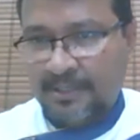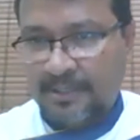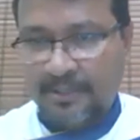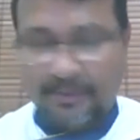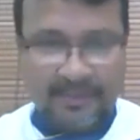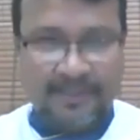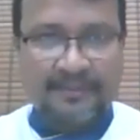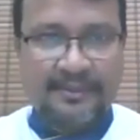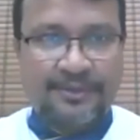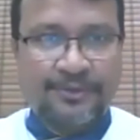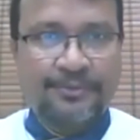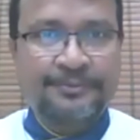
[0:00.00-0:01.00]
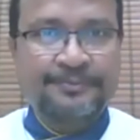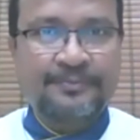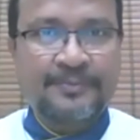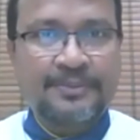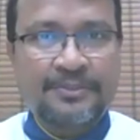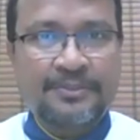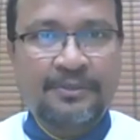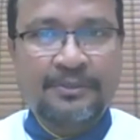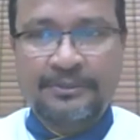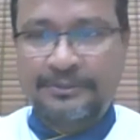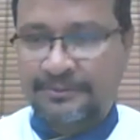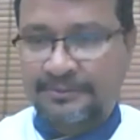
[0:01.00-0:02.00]
Okay, thank you.
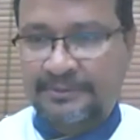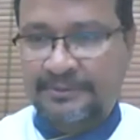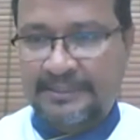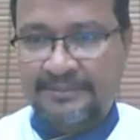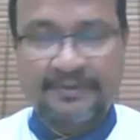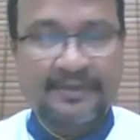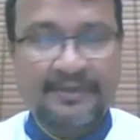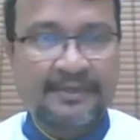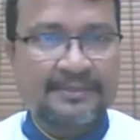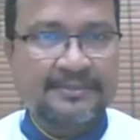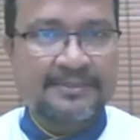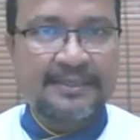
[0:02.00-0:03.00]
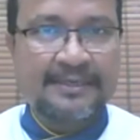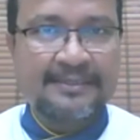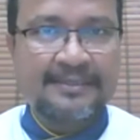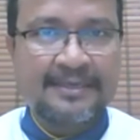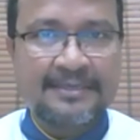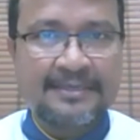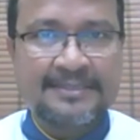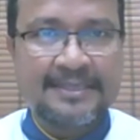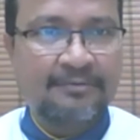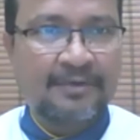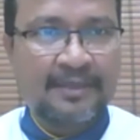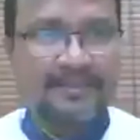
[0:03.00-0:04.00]
So that's fantastic. Anything else?
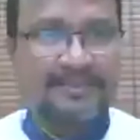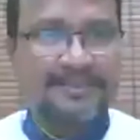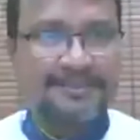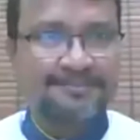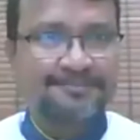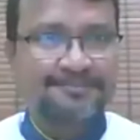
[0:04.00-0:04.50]
Anyone else?